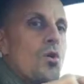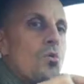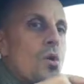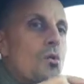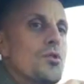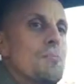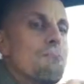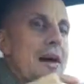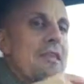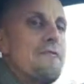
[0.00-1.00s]
what were the
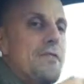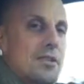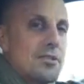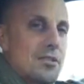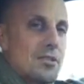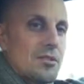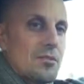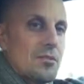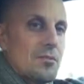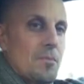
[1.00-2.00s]
benefits
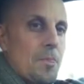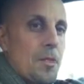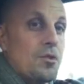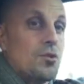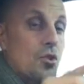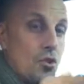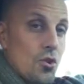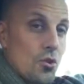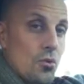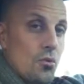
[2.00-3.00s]
to
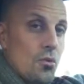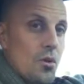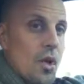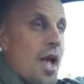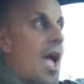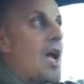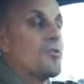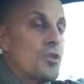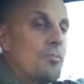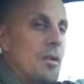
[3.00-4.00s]
you and
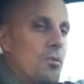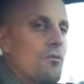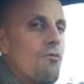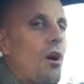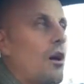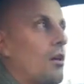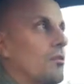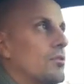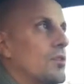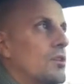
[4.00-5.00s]
to the people
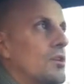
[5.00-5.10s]
involved